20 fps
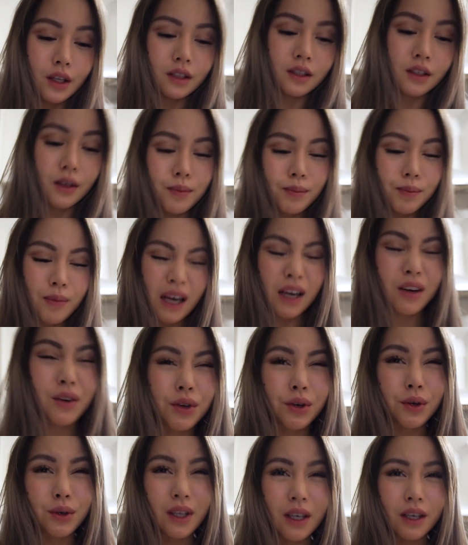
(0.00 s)
the
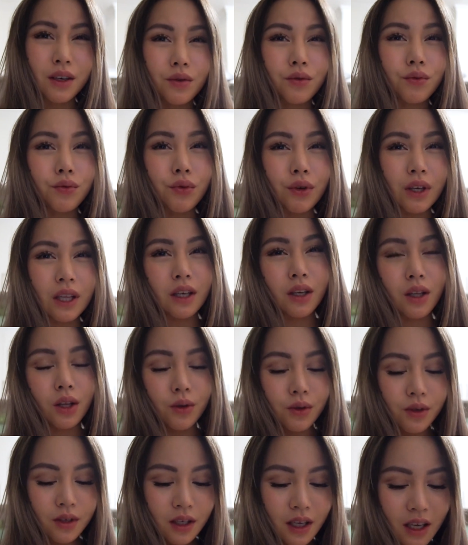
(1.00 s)
macro like really
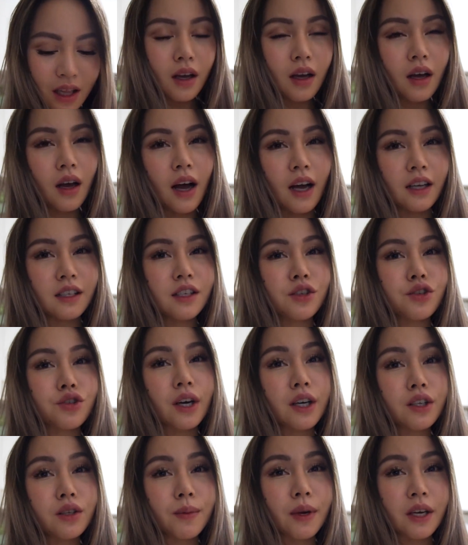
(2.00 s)
closely. I just
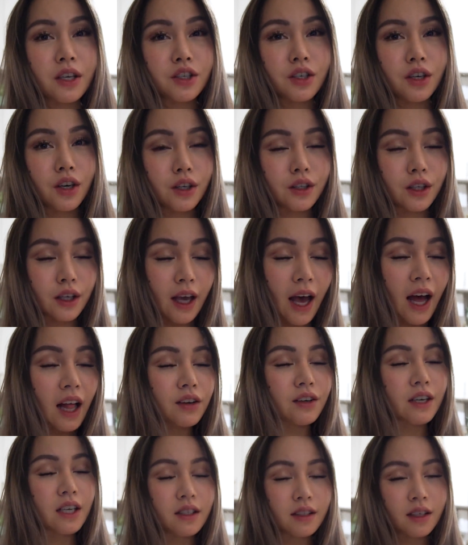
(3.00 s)
try to make sure the
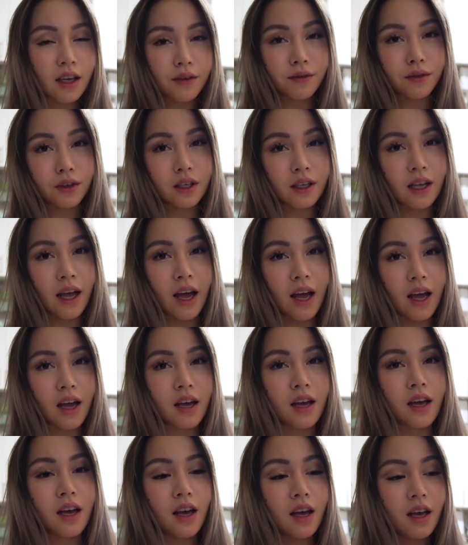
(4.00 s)
calorie intake for the
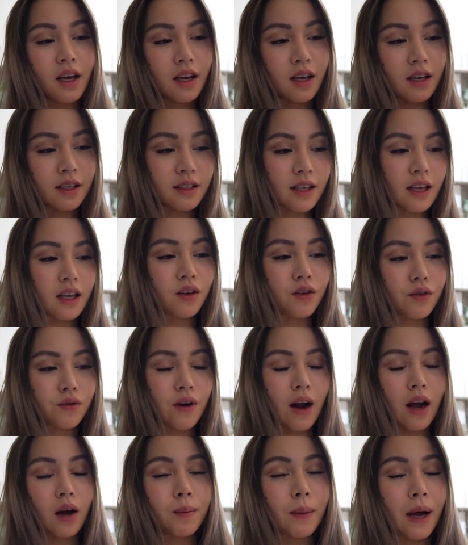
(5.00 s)
day is
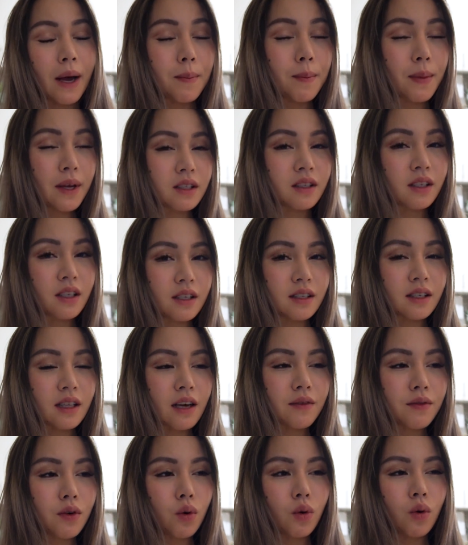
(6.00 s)
around my maintenance
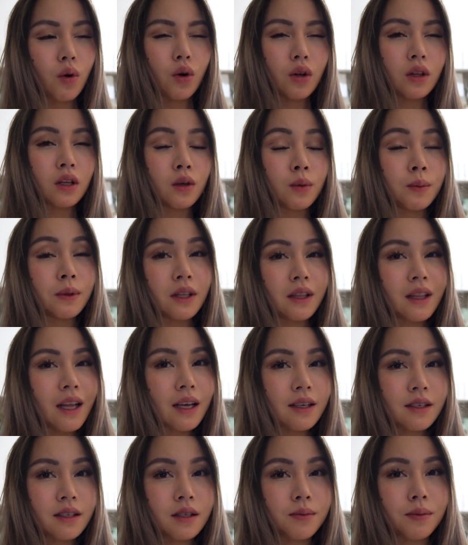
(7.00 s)
level or a little bit
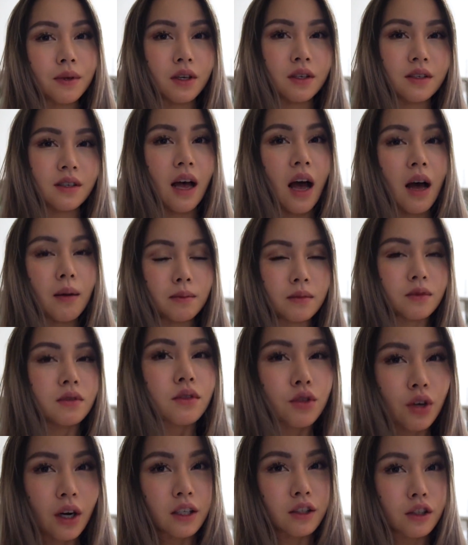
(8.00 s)
less because I'm
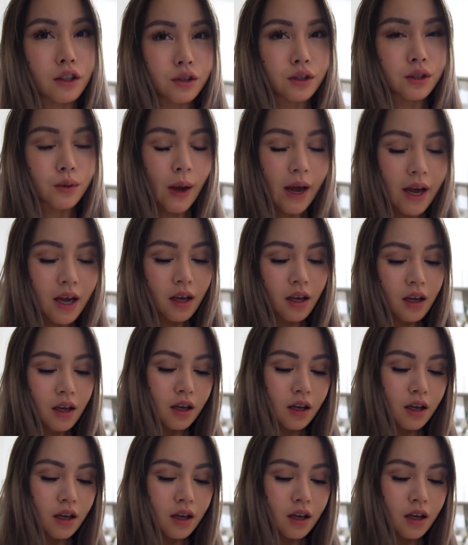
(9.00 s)
trying to lose weight.